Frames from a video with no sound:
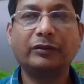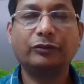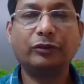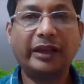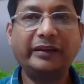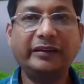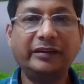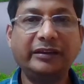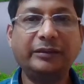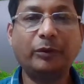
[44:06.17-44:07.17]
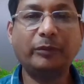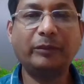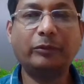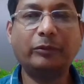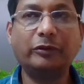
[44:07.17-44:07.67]
So like this in this
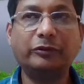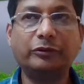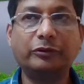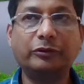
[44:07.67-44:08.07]
problem also,